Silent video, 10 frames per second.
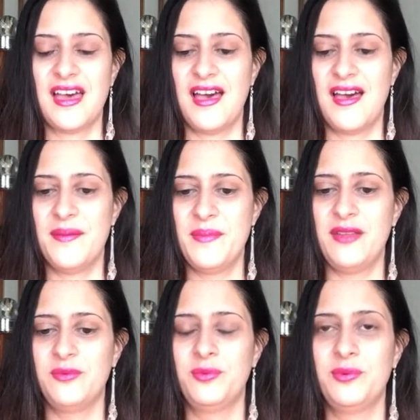
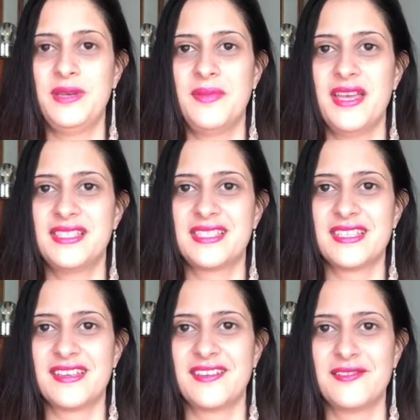And we must
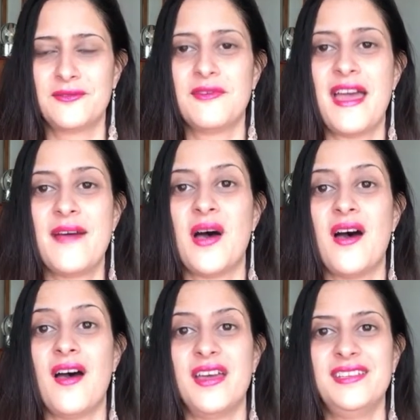grab
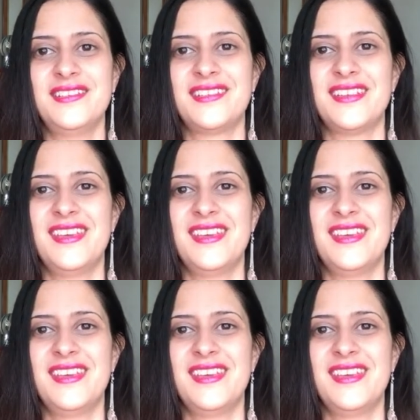on